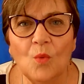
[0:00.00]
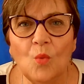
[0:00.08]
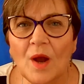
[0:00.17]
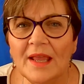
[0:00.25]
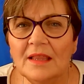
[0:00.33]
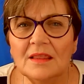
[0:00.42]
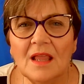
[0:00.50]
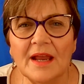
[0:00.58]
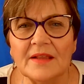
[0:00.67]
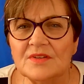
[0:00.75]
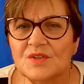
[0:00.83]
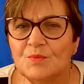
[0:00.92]
white
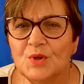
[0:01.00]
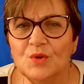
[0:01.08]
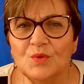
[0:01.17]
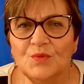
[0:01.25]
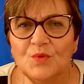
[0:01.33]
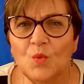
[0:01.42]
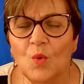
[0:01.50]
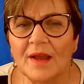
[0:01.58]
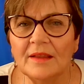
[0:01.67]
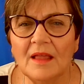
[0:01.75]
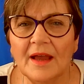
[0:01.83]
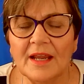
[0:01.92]
light, this beautiful
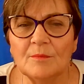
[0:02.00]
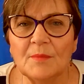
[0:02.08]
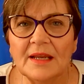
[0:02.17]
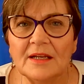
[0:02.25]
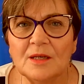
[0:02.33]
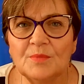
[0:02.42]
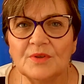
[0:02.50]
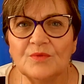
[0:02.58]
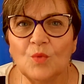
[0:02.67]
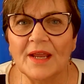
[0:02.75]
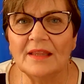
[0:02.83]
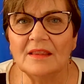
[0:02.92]
white light made up of
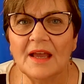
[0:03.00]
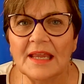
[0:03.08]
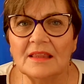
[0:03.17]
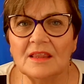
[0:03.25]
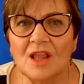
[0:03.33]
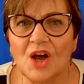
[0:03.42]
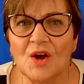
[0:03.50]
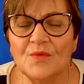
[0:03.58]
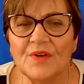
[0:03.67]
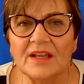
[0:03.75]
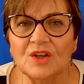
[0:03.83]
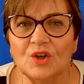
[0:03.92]
white light, love,
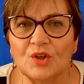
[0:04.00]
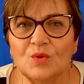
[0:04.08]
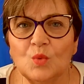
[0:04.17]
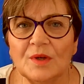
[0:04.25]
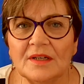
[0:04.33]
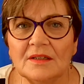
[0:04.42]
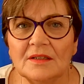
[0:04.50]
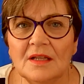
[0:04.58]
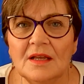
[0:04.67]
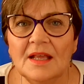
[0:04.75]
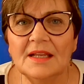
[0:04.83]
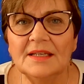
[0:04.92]
and goodwill.
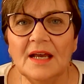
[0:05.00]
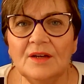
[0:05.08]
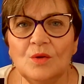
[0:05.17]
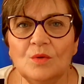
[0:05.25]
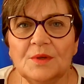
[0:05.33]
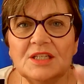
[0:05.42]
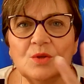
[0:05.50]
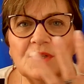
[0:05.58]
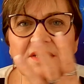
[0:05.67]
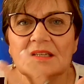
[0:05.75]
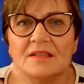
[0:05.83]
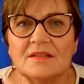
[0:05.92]
Not only do we
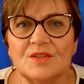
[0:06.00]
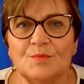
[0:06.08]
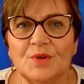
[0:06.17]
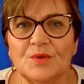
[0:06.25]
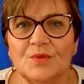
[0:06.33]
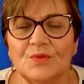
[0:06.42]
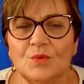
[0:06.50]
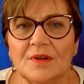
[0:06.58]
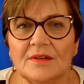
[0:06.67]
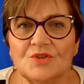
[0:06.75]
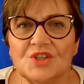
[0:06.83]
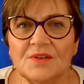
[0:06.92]
see this beautiful
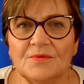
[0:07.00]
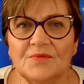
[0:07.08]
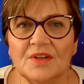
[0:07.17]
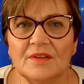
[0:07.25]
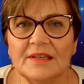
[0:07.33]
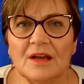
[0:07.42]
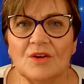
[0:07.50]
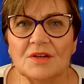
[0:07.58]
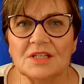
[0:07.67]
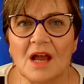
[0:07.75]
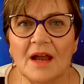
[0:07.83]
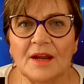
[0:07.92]
energy filling our
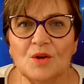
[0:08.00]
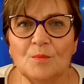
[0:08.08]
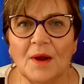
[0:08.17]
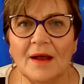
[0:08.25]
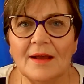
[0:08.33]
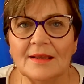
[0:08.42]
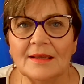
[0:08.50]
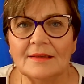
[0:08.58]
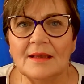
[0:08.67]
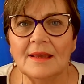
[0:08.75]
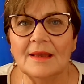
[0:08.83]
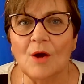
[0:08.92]
entire body,
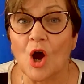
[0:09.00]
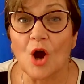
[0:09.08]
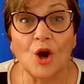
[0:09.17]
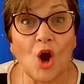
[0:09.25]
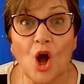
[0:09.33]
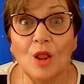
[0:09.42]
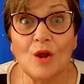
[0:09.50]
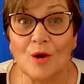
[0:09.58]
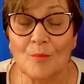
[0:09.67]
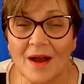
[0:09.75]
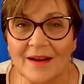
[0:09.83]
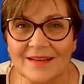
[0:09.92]
all our
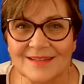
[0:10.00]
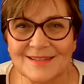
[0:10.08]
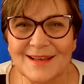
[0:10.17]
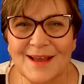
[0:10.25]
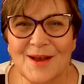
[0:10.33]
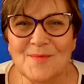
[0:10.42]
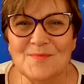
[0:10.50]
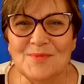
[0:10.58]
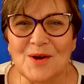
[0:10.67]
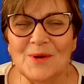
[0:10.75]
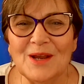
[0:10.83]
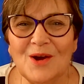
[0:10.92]
bodies,
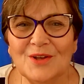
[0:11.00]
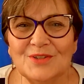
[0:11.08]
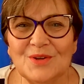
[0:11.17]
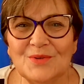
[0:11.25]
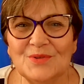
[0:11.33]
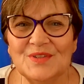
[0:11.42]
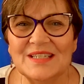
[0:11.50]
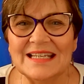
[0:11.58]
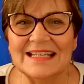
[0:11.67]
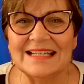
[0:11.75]
but we also see